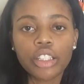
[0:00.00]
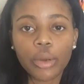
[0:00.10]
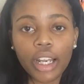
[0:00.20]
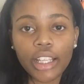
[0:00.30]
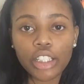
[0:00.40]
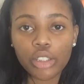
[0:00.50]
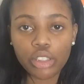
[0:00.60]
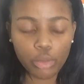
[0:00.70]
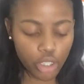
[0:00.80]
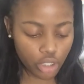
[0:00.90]
So what I like to
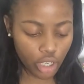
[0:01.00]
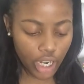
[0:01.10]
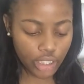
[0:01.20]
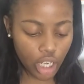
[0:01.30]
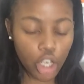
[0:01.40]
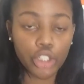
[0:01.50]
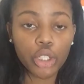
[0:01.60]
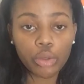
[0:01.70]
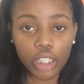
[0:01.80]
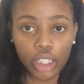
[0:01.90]
use to moisturize are
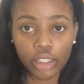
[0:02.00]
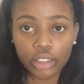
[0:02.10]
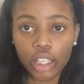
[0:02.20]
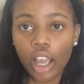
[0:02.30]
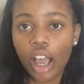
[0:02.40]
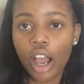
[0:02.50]
two things.